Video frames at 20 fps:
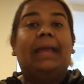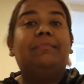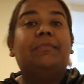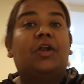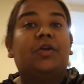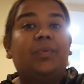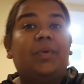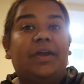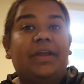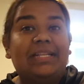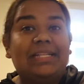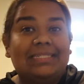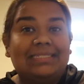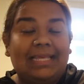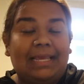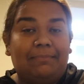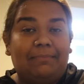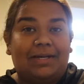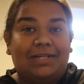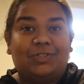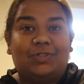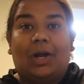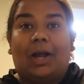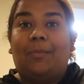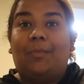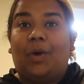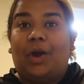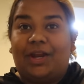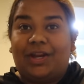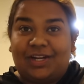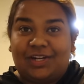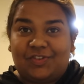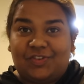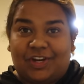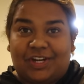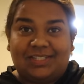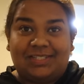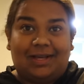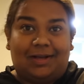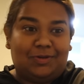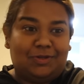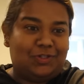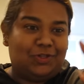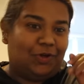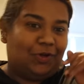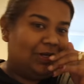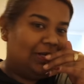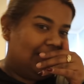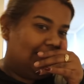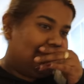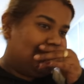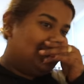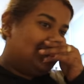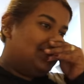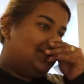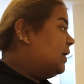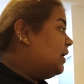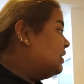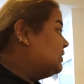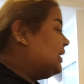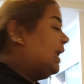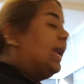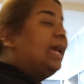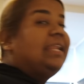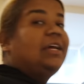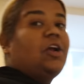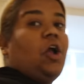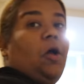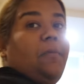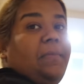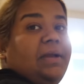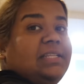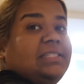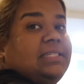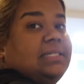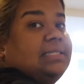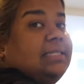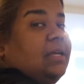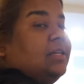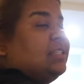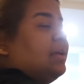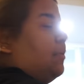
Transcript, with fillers: I'm not wearing the same baju. I'm wearing a dress. I'll show you later. Because I had a comment just now.